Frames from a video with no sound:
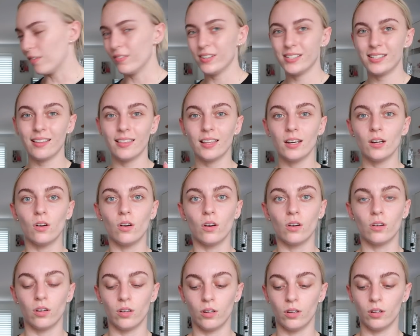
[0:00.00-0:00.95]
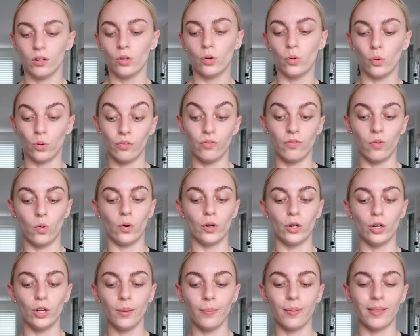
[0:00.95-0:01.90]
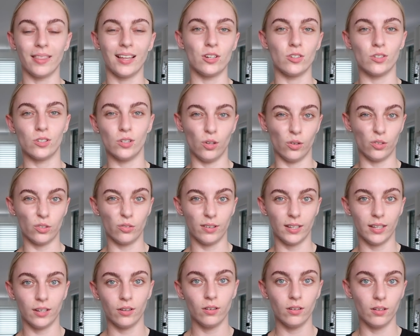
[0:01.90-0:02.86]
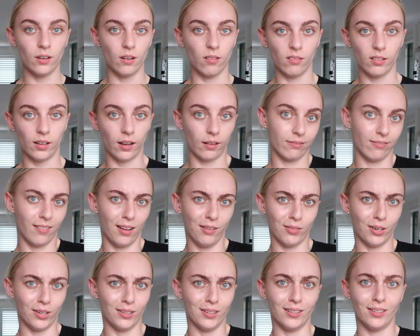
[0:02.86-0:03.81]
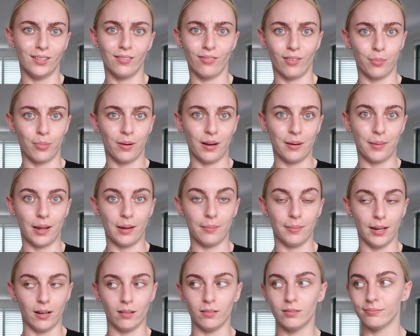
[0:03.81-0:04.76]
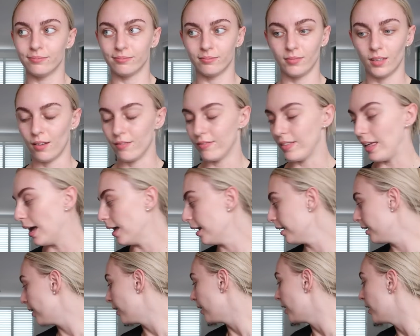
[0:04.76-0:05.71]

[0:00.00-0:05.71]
obviously they're not good for you, but they just looked really good and I was like, $5 for a pre-made meal, love that.